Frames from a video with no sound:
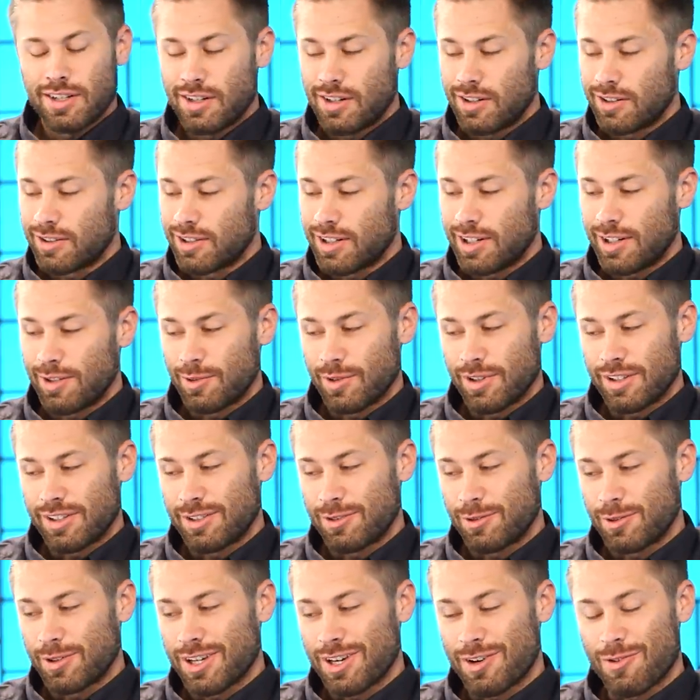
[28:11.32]
All right. Well, I
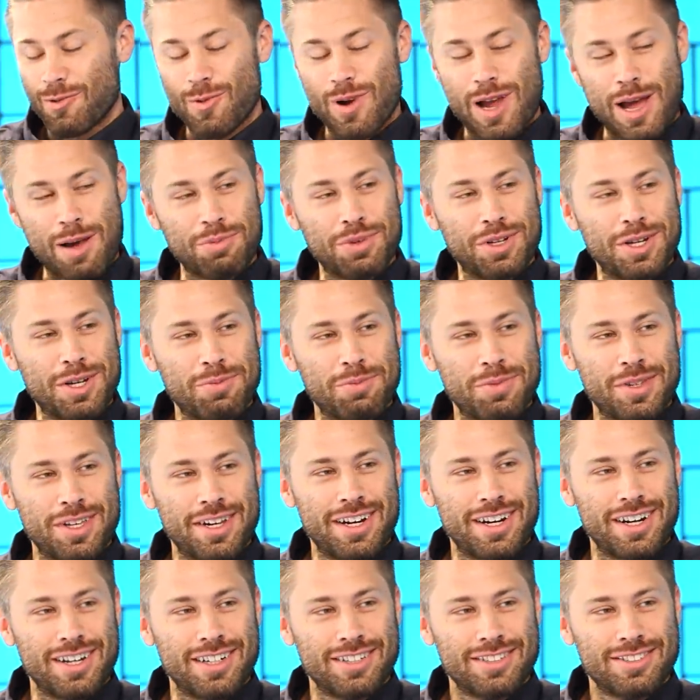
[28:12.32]
think we got to wrap it up
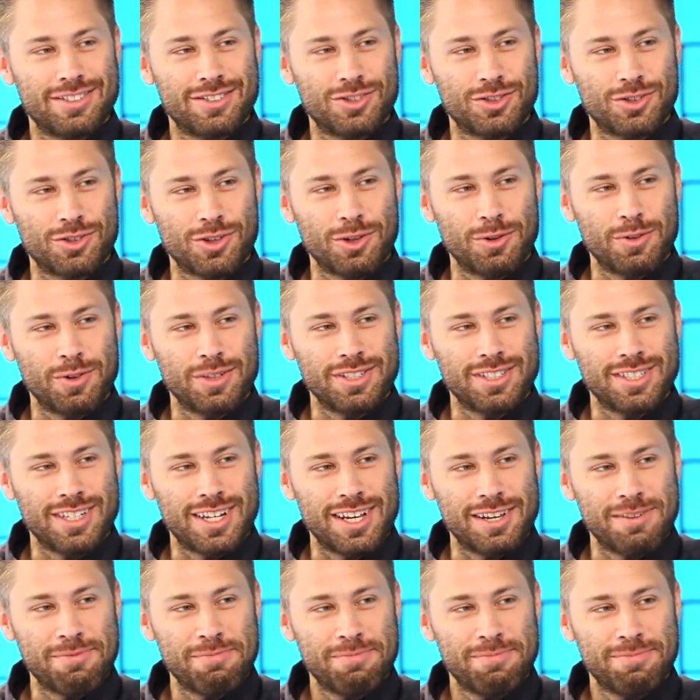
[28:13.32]
there. It's a short one
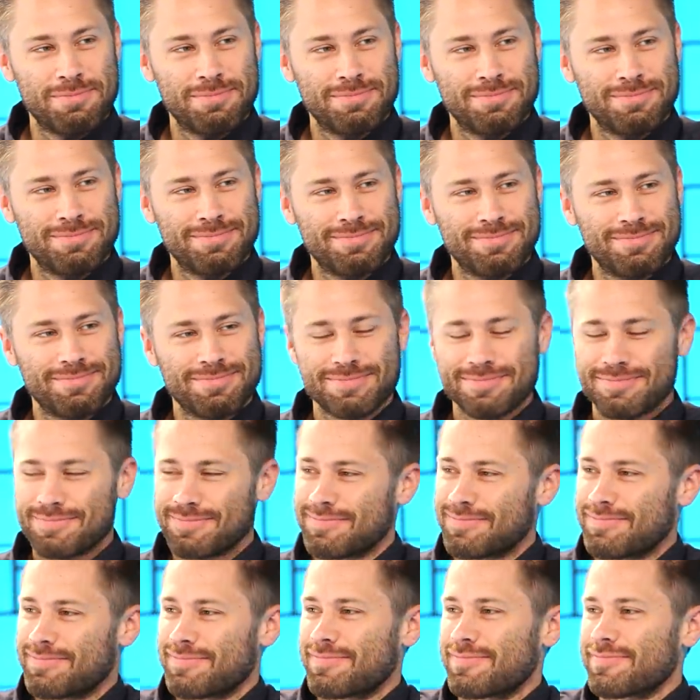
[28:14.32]
today. Boys and
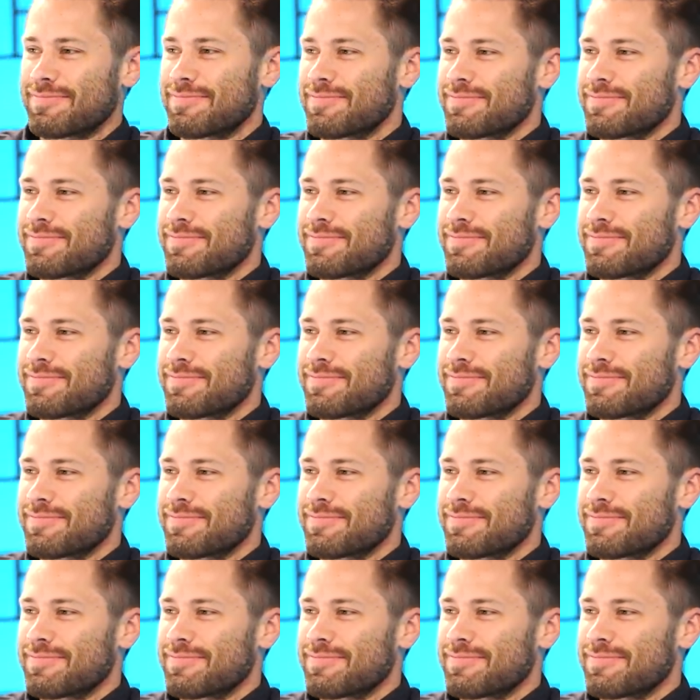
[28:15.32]
girls,